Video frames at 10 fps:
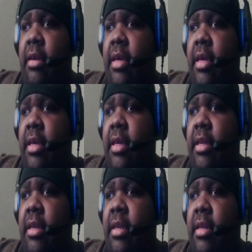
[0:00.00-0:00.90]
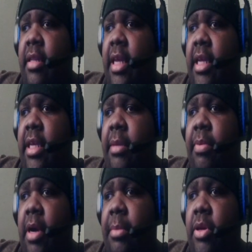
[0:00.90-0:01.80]
and then he
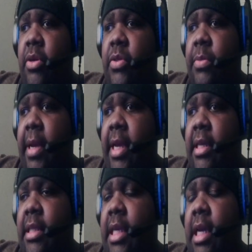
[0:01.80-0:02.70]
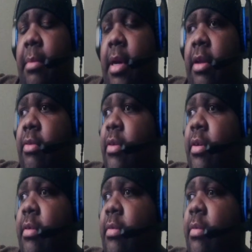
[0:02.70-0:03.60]
probably goes back in time. I don't
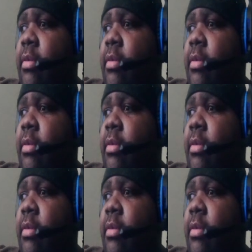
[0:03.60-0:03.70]
know.